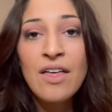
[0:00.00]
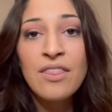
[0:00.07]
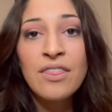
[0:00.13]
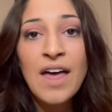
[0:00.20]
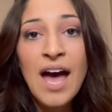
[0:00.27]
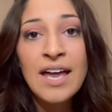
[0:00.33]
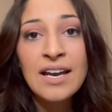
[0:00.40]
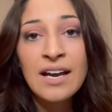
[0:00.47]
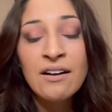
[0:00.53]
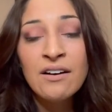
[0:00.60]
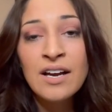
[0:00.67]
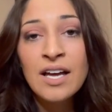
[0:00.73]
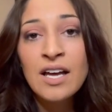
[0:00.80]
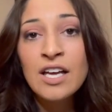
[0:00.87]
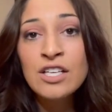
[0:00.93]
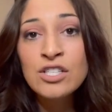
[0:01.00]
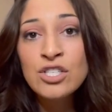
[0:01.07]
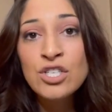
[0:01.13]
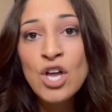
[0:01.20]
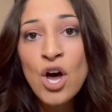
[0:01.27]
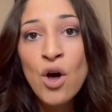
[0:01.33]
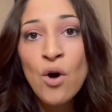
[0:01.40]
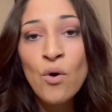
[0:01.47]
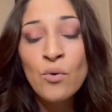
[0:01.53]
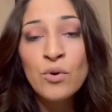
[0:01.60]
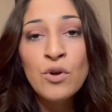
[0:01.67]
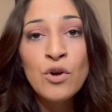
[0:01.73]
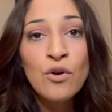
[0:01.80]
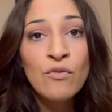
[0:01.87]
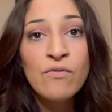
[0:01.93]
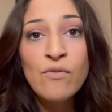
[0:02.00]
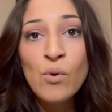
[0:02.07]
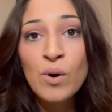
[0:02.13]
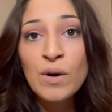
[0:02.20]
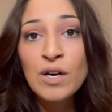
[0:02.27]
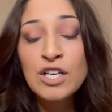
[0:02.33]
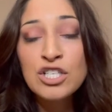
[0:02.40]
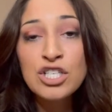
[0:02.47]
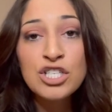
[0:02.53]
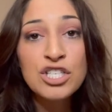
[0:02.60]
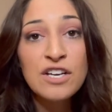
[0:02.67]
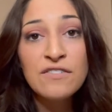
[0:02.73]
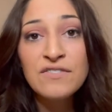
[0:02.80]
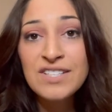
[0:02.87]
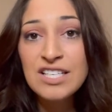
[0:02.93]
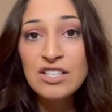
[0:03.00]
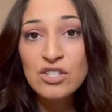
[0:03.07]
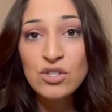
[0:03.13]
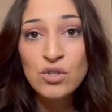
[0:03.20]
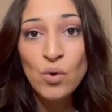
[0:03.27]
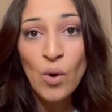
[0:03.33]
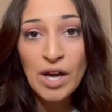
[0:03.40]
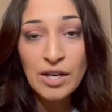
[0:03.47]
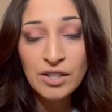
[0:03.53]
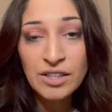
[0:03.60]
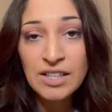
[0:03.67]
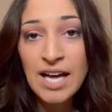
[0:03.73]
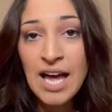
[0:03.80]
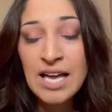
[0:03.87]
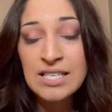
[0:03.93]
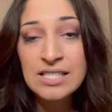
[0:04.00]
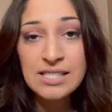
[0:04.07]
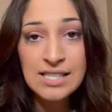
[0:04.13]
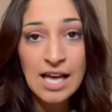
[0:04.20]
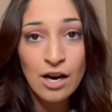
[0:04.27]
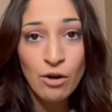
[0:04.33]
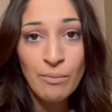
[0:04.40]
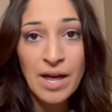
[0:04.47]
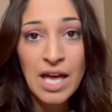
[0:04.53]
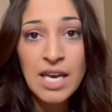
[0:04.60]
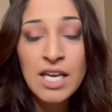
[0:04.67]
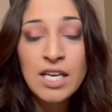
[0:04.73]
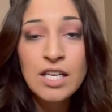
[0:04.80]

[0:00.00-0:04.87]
That area is known for shifting soil and settlement.